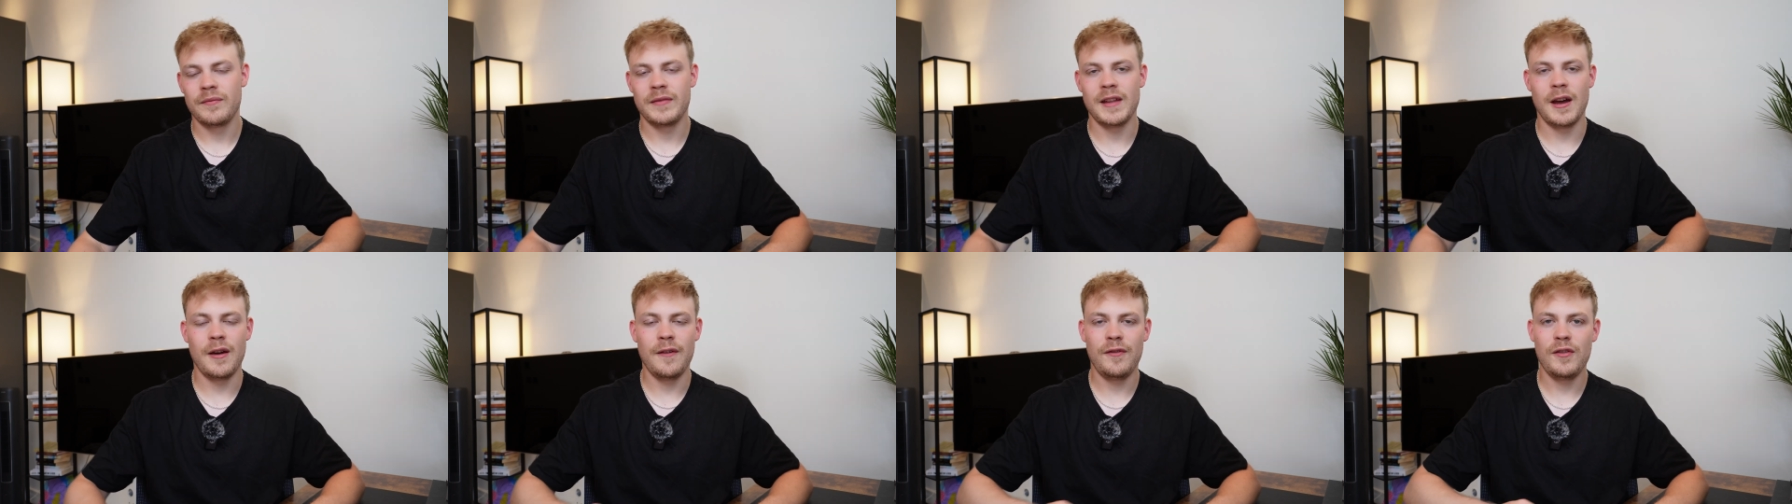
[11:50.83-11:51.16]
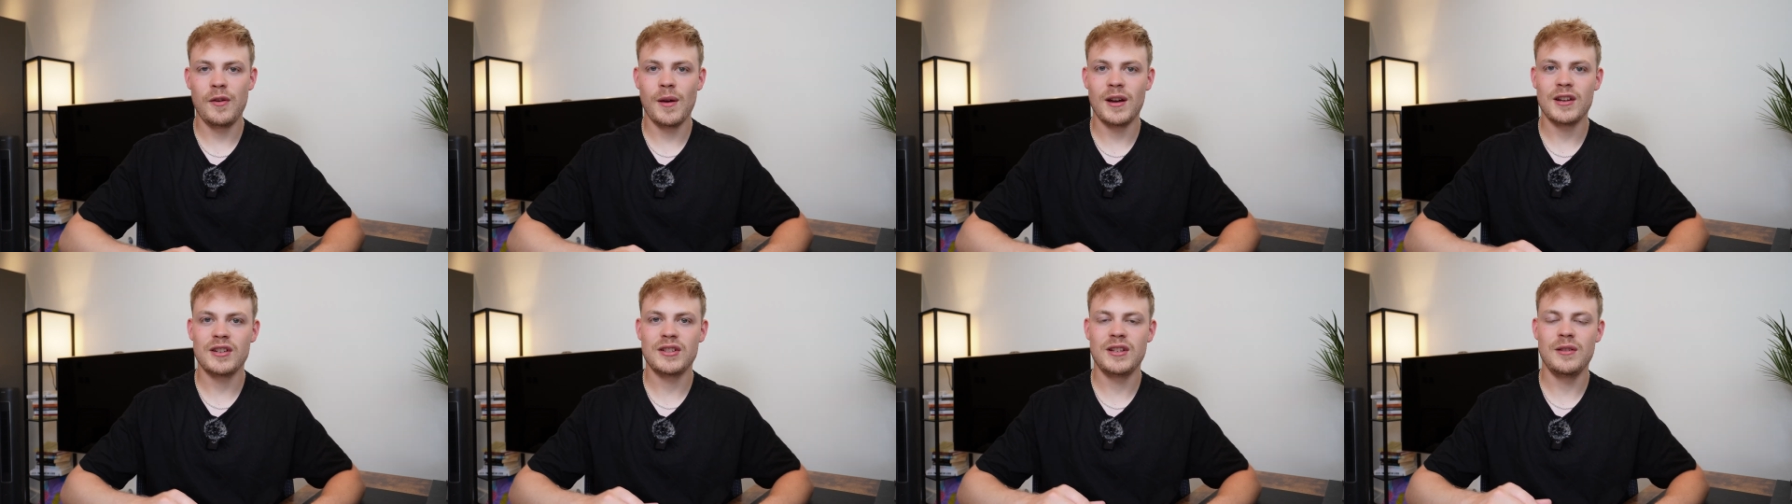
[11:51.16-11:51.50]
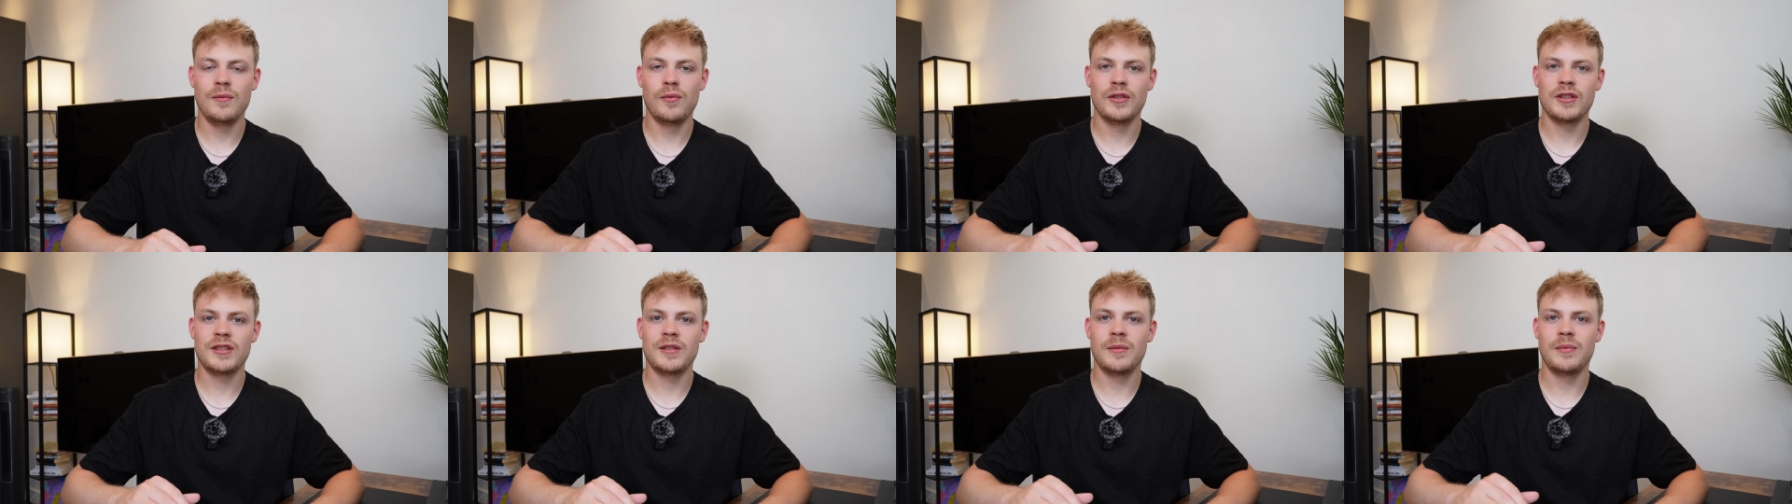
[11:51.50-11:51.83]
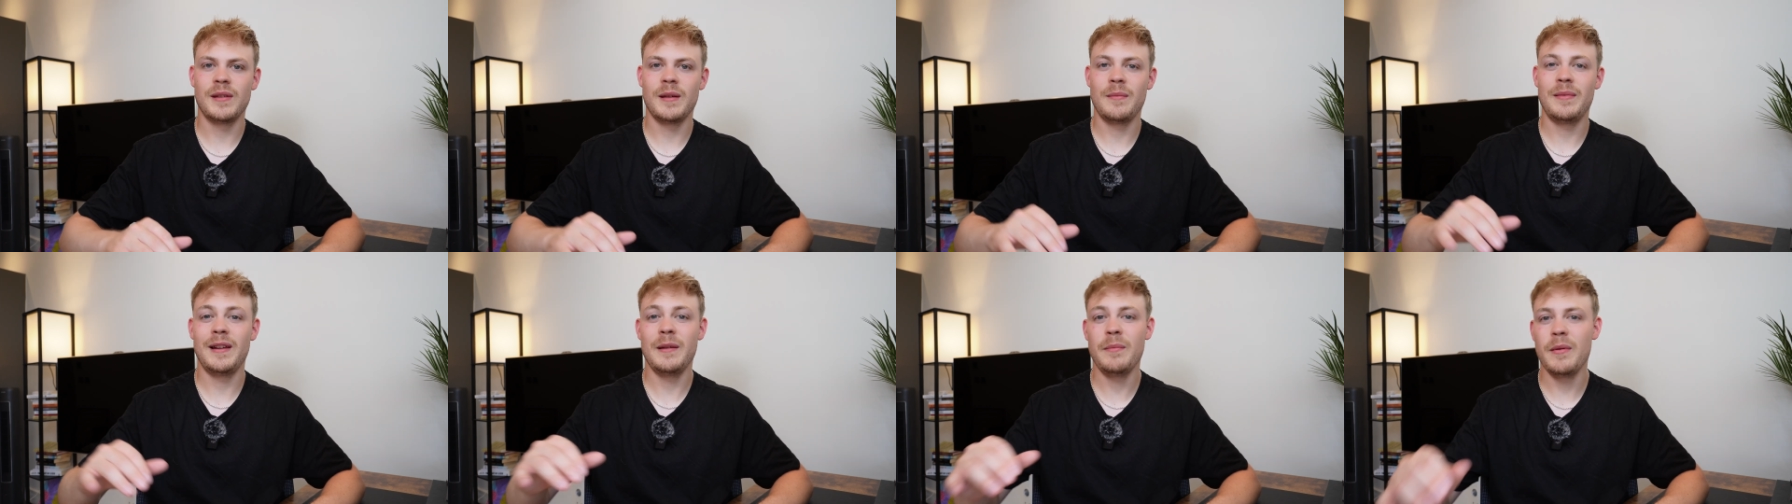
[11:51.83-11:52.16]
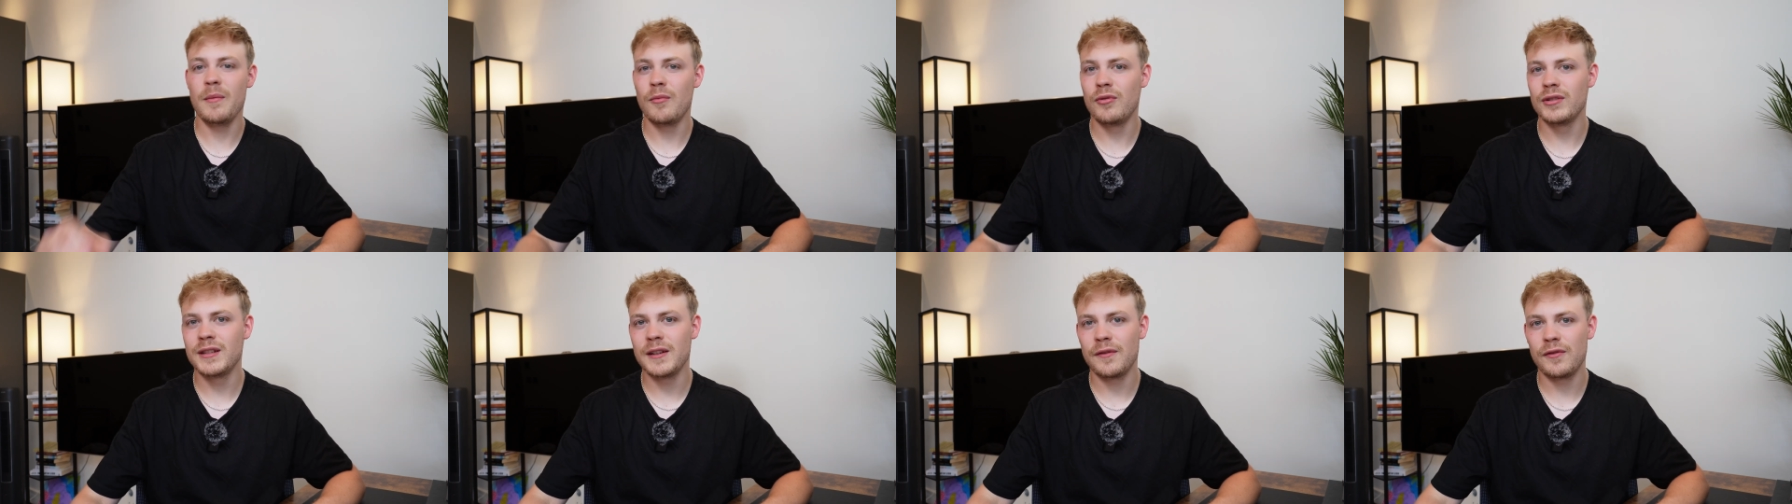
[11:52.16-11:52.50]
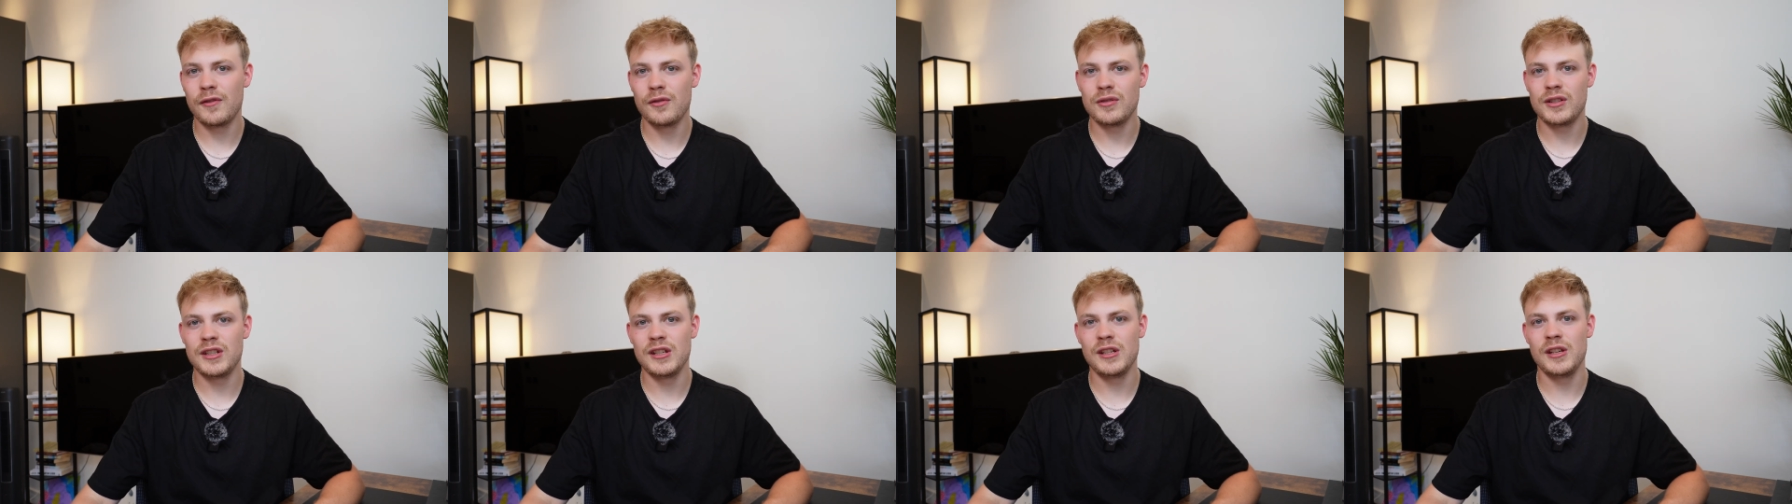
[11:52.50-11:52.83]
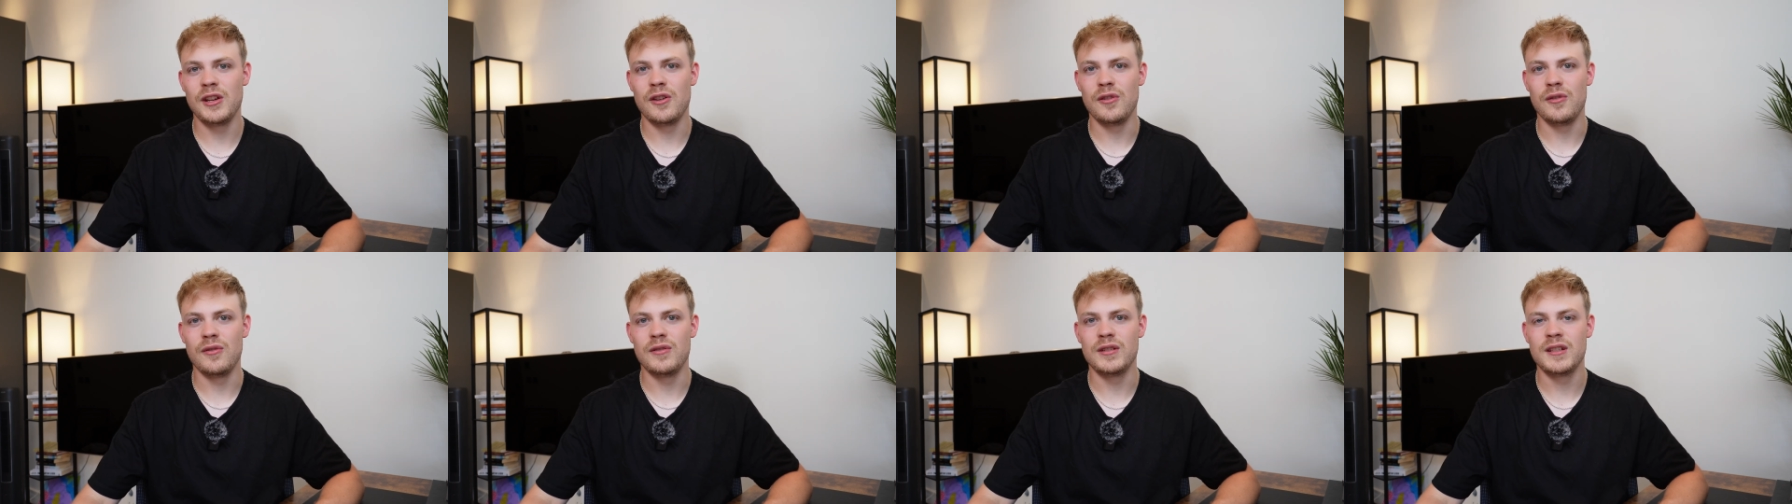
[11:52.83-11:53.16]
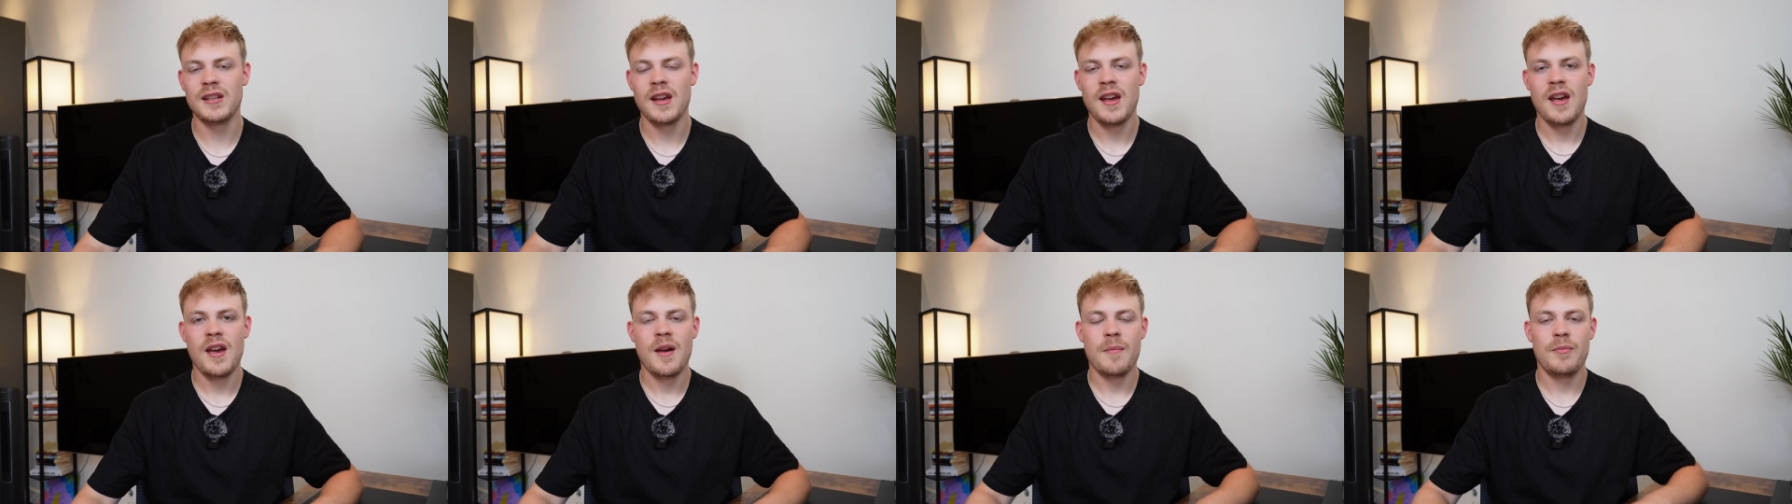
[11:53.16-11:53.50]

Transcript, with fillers: Now, if you actually want something a little bit more difficult to use,